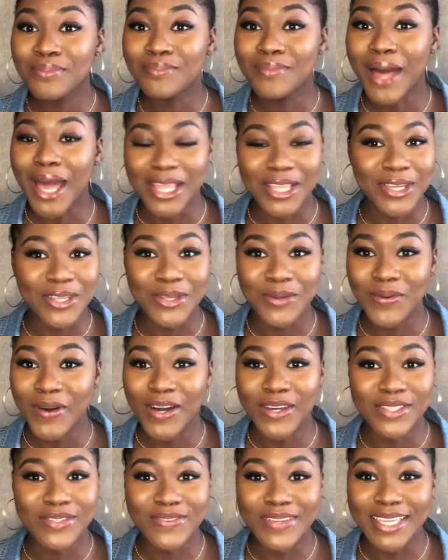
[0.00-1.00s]
I didn't know what I
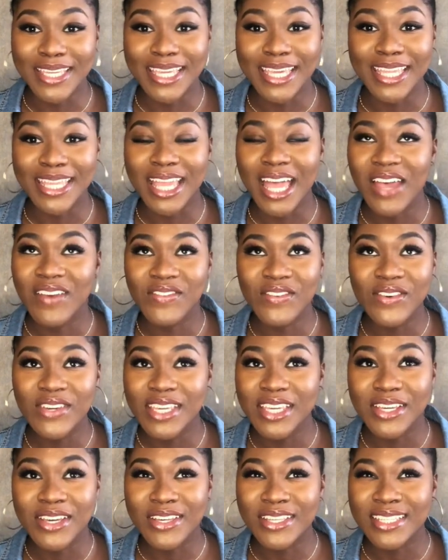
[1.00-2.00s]
was thinking. I thought
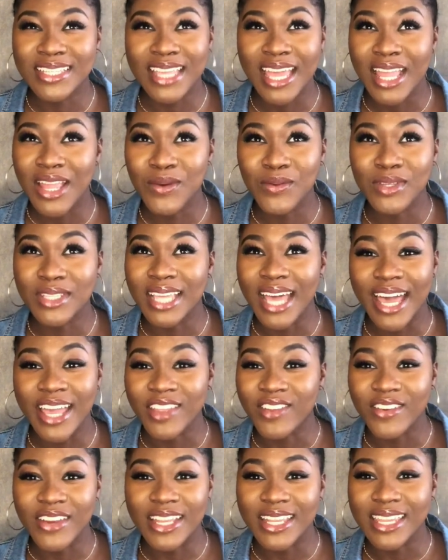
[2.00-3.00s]
Eco Styler was
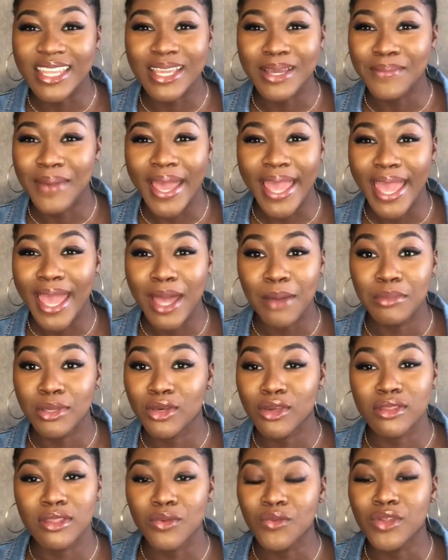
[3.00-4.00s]
hydrating my hair
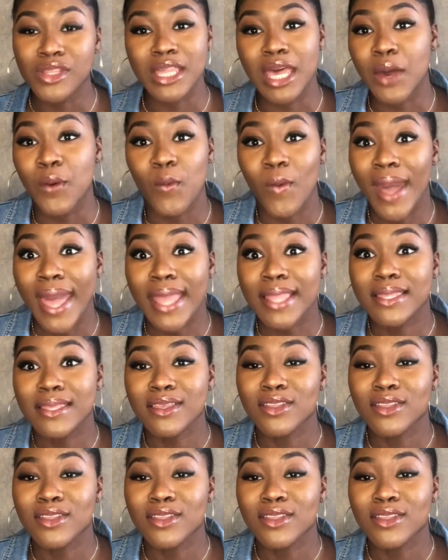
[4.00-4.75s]
because it was like wet.